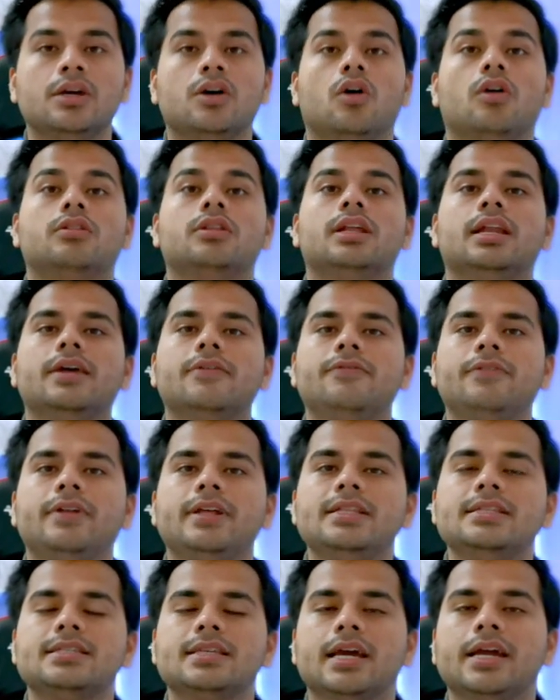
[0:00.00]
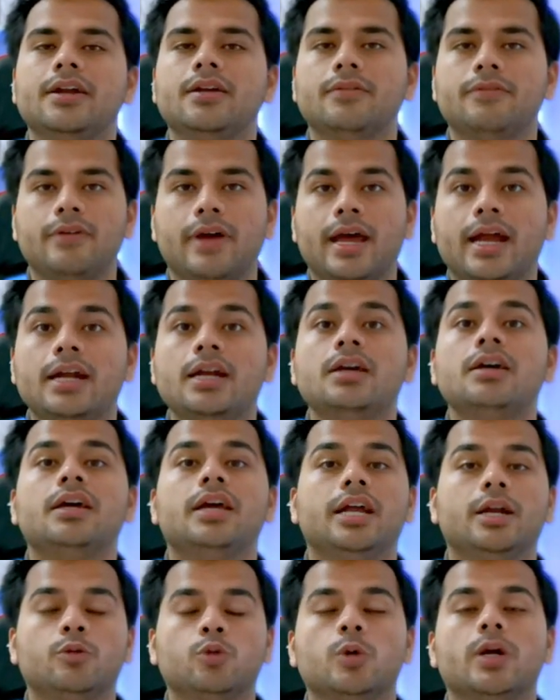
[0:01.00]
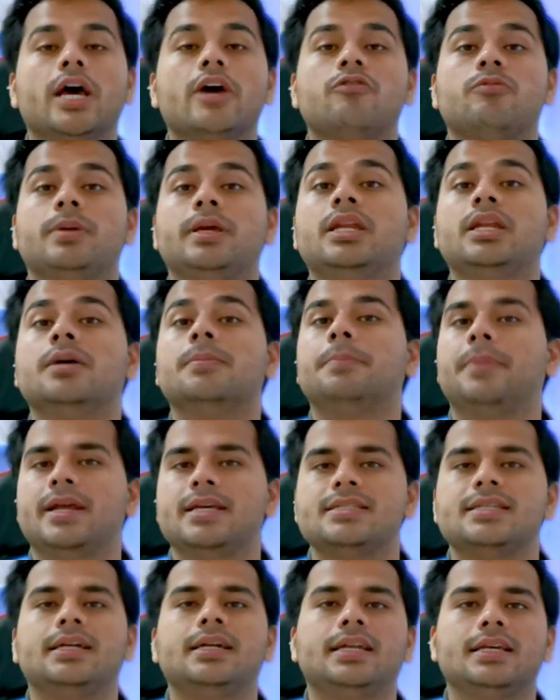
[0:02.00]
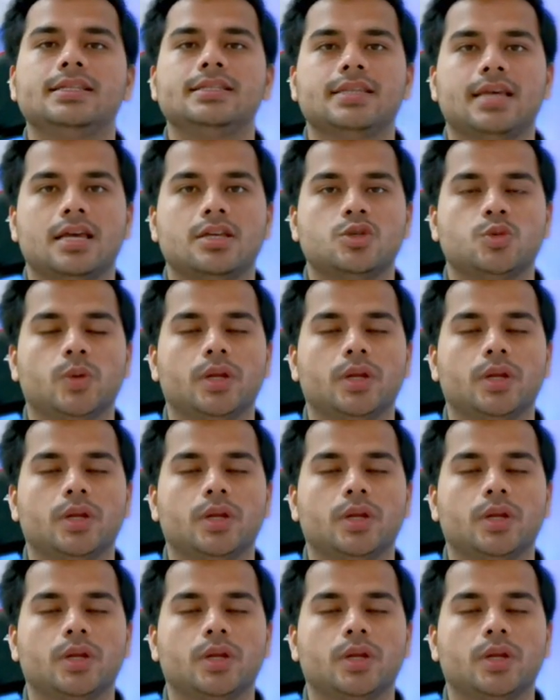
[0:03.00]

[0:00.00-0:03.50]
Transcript: on the left hand side of and, it would have been a present tense as